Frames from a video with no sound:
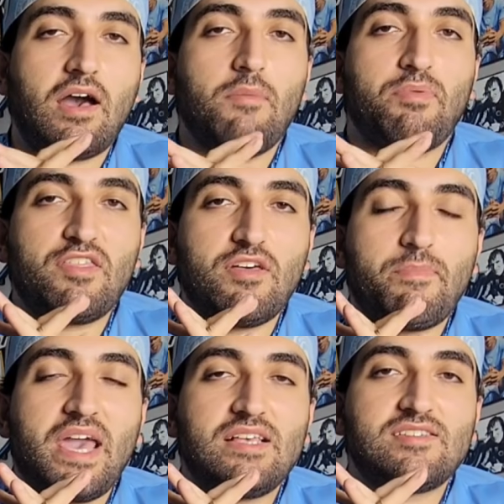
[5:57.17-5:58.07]
up the
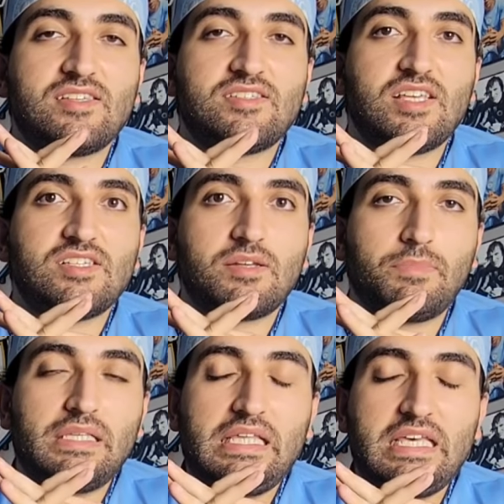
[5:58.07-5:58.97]
pace this season,
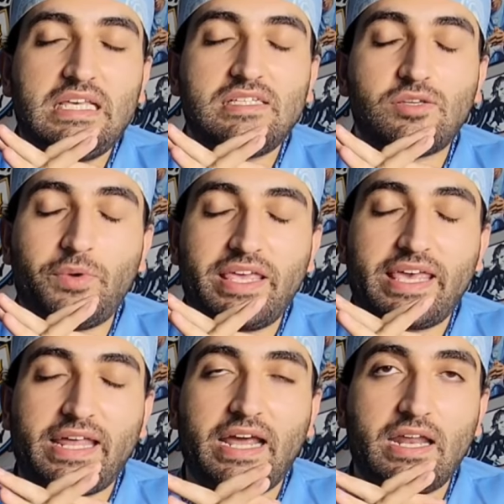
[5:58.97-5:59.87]
please. We
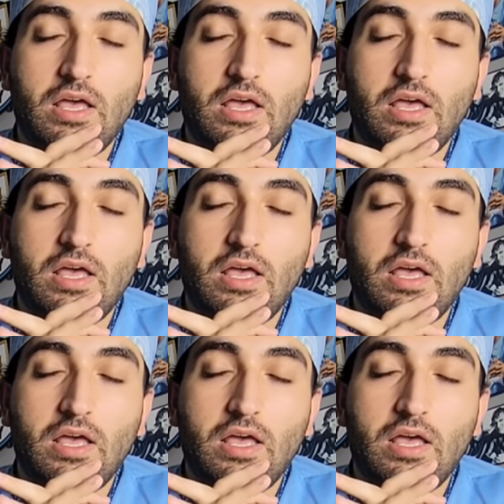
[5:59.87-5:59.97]
cannot